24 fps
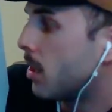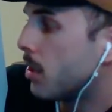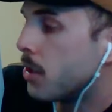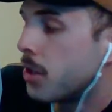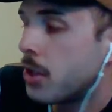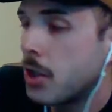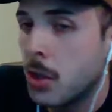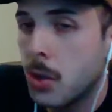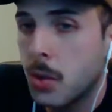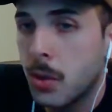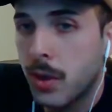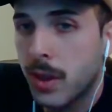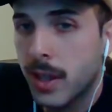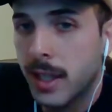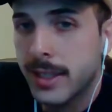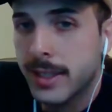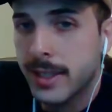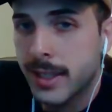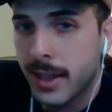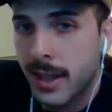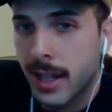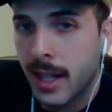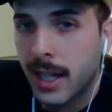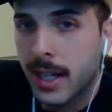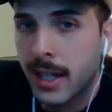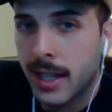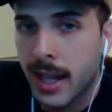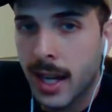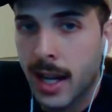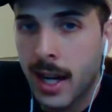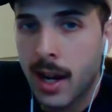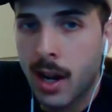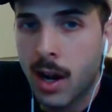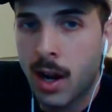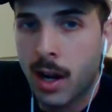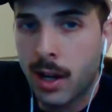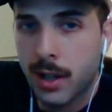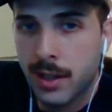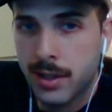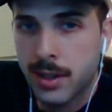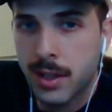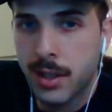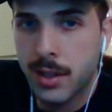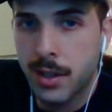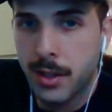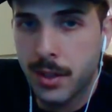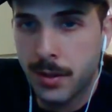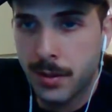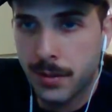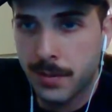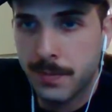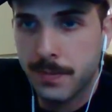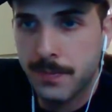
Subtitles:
do this thing that I ought to do.